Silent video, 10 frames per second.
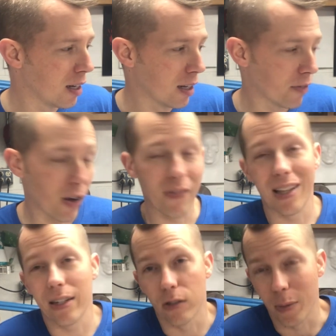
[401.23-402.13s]
If I don't have the
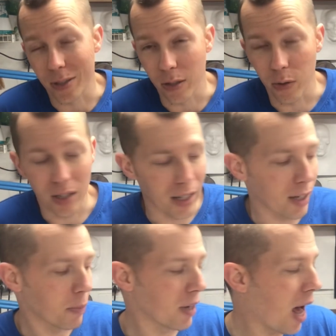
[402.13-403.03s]
lantern, nobody's gonna know it's not there,
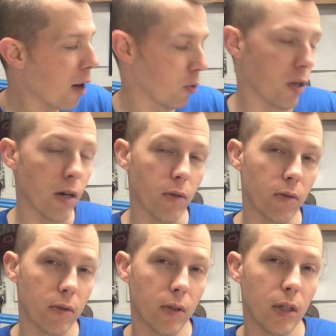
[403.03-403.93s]
but I will know,
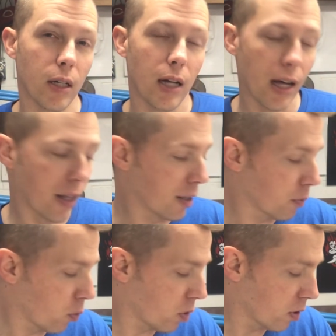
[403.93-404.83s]
and that's
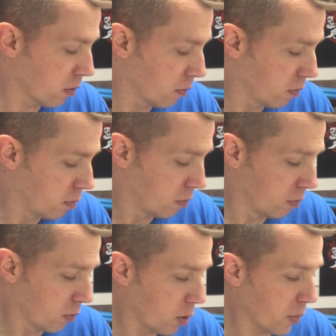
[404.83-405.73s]
important
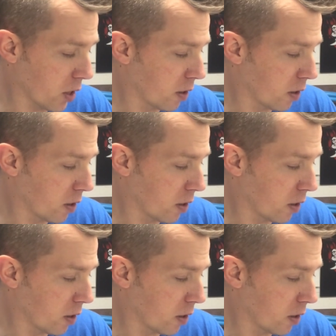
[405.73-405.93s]
to me.